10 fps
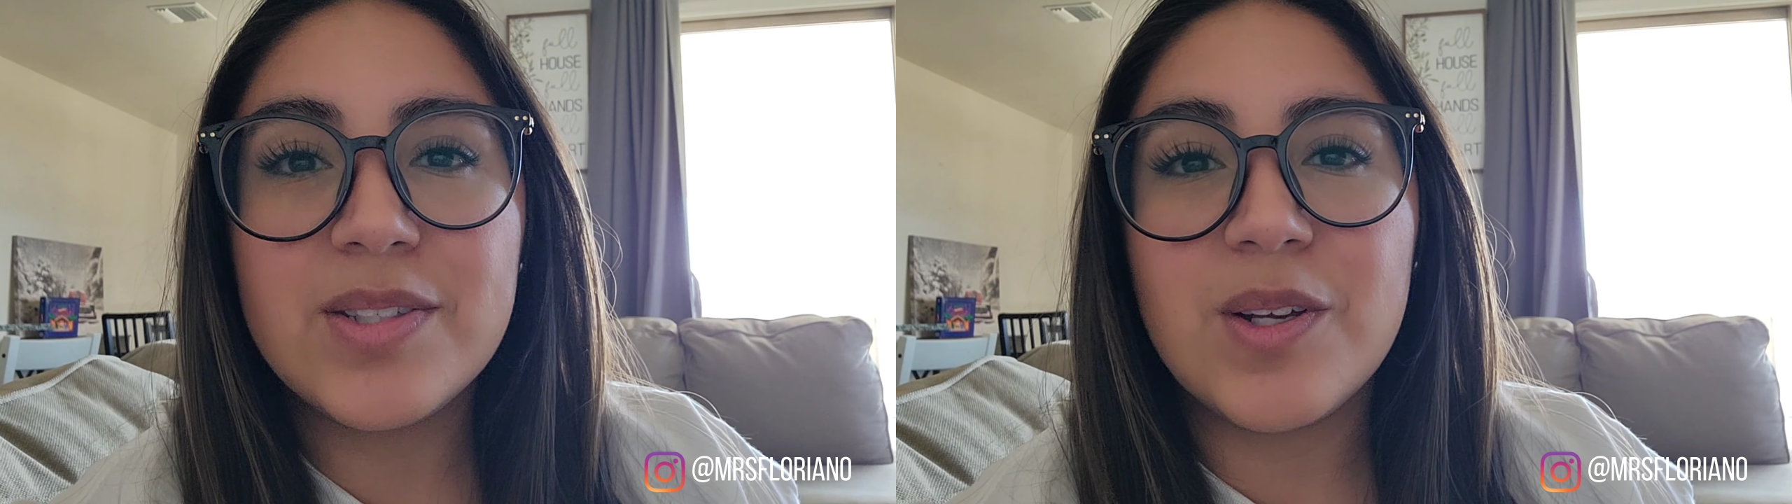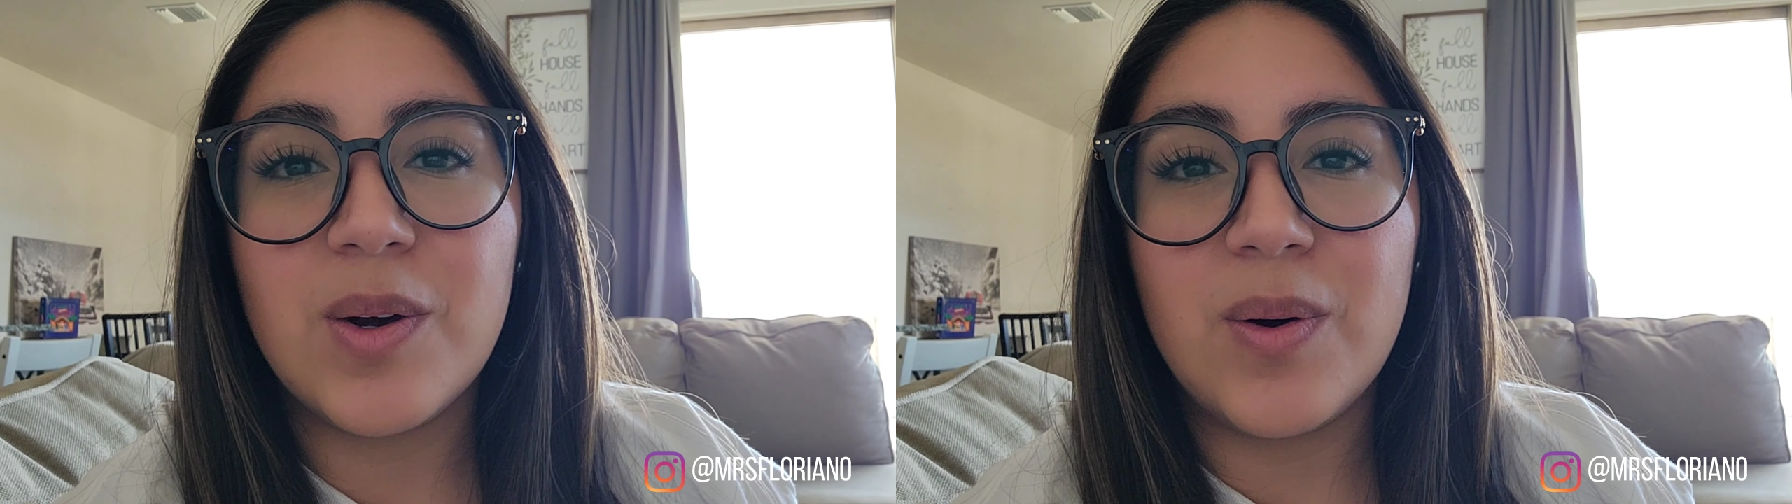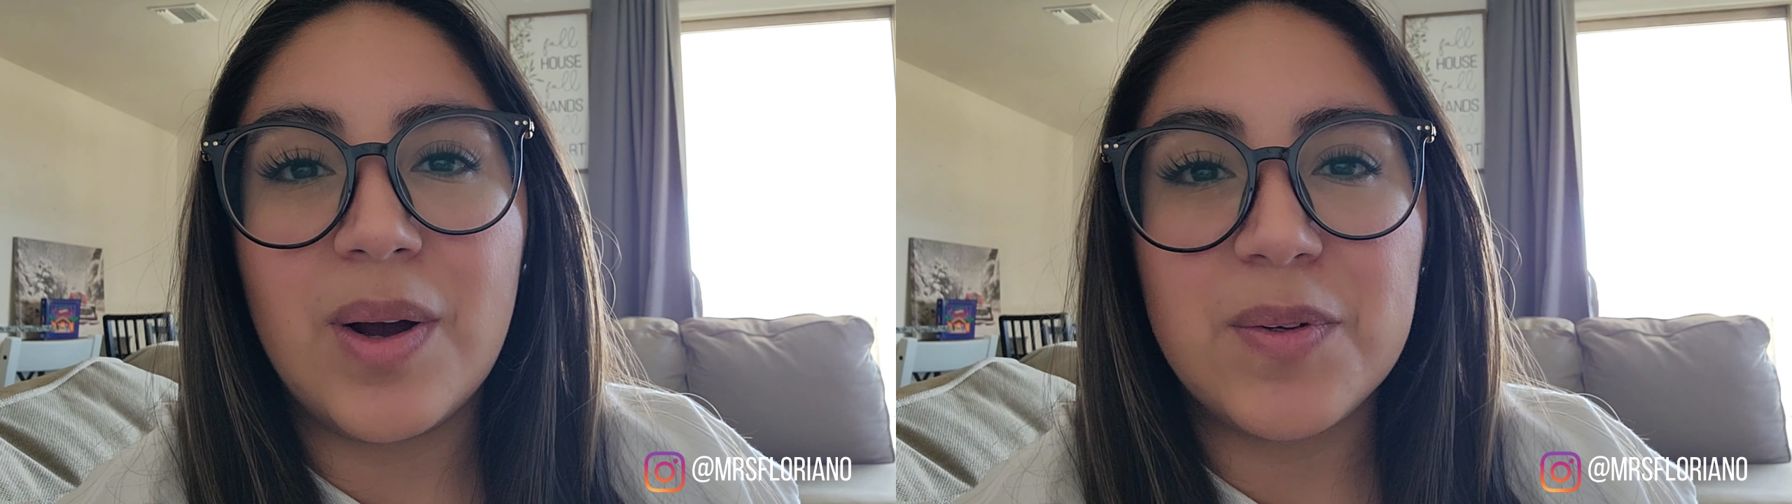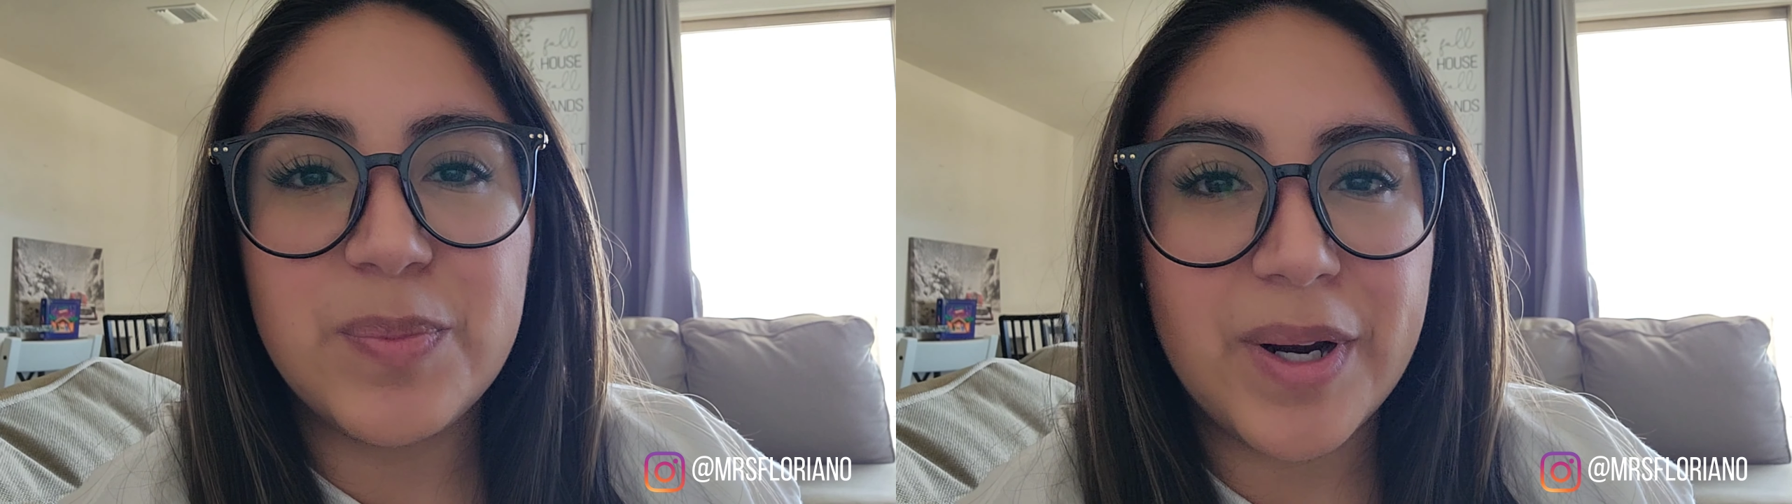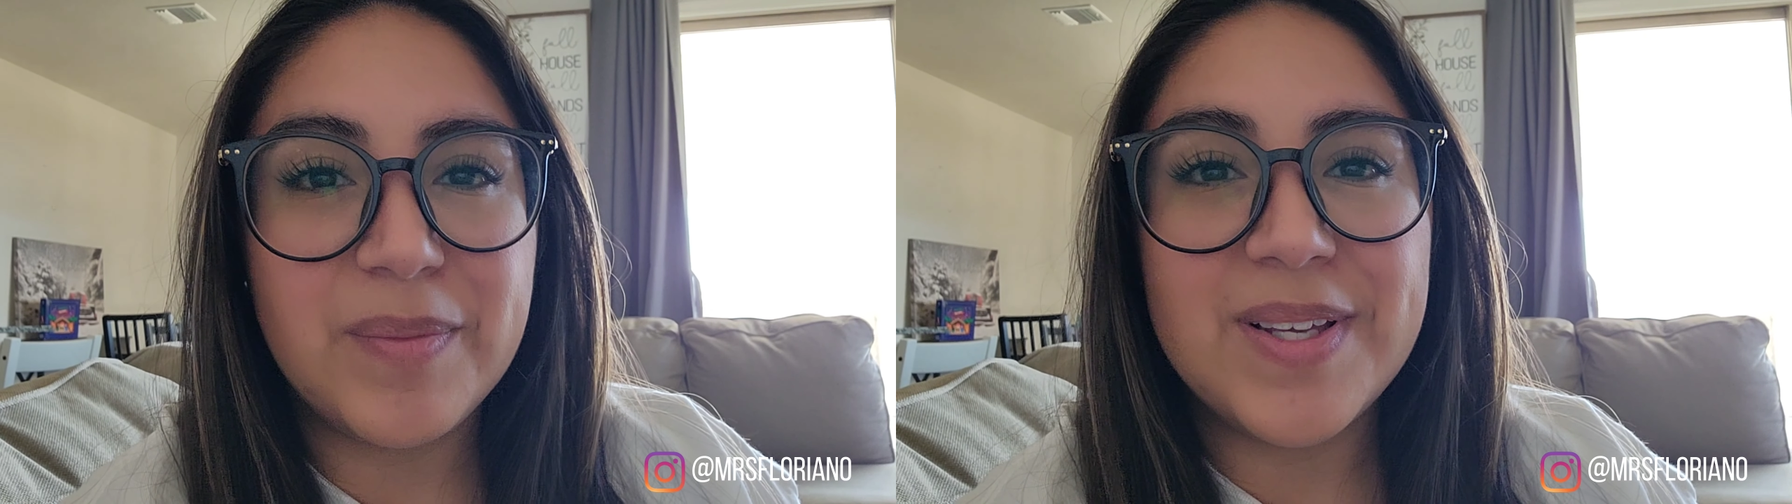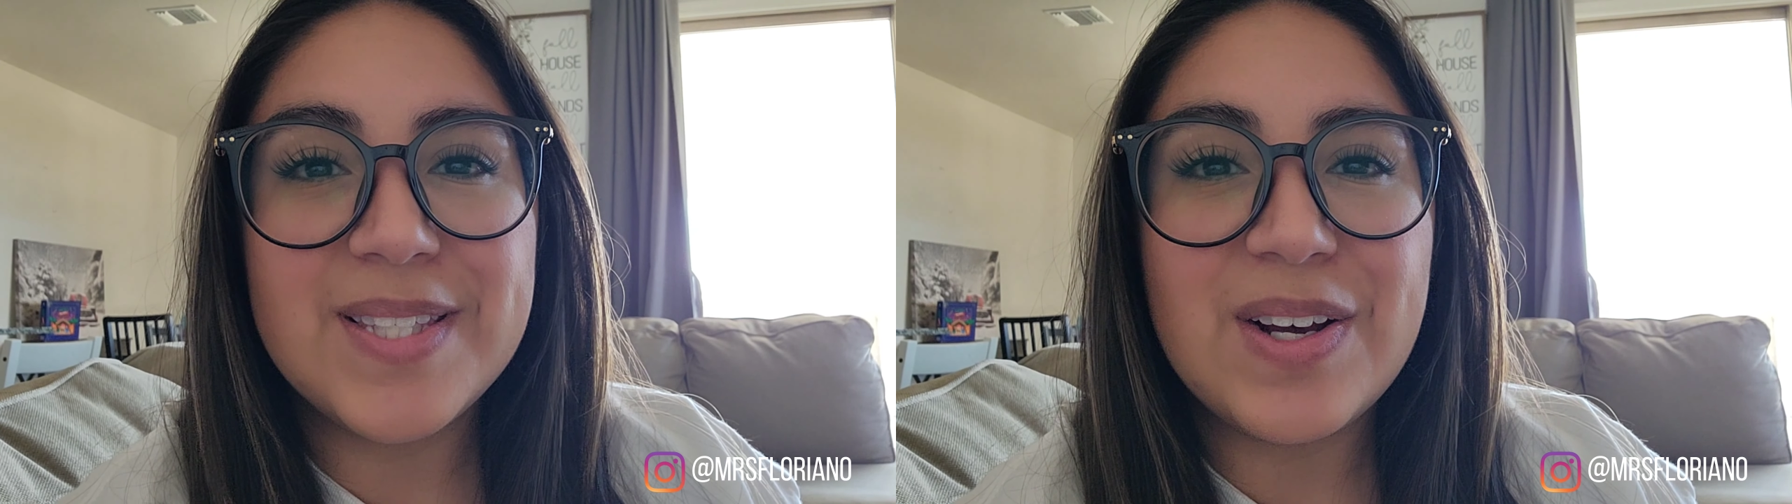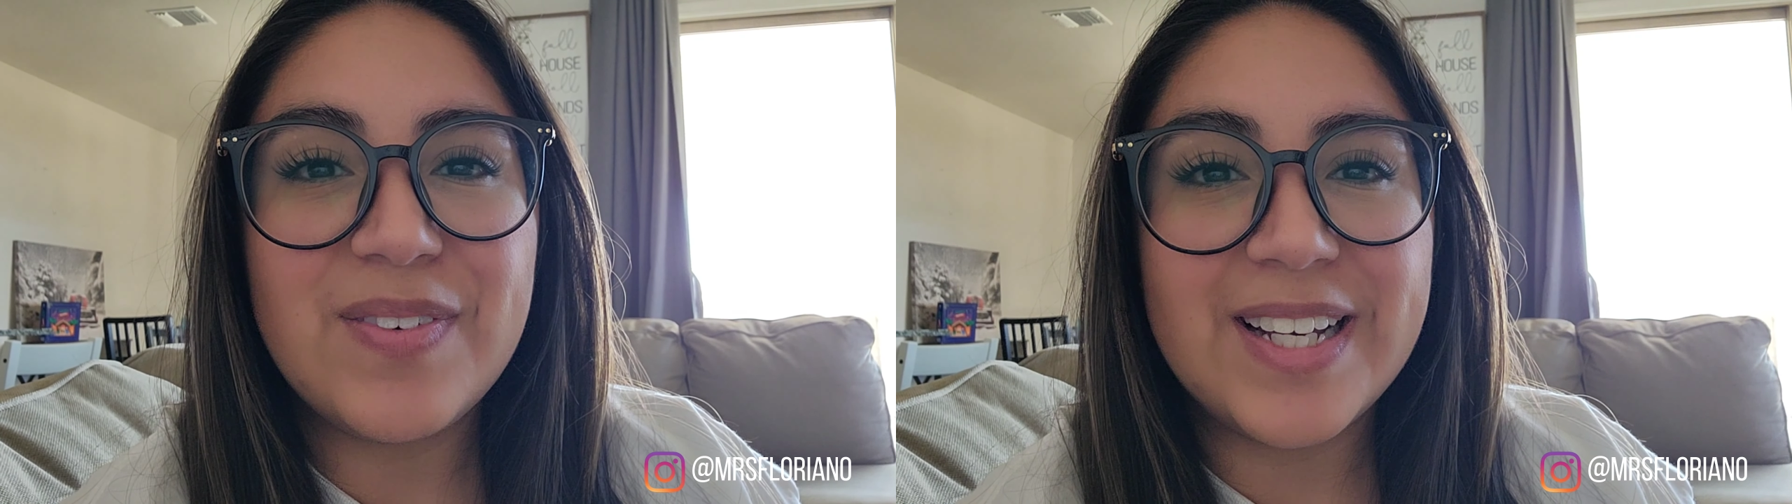so I was proud of myself.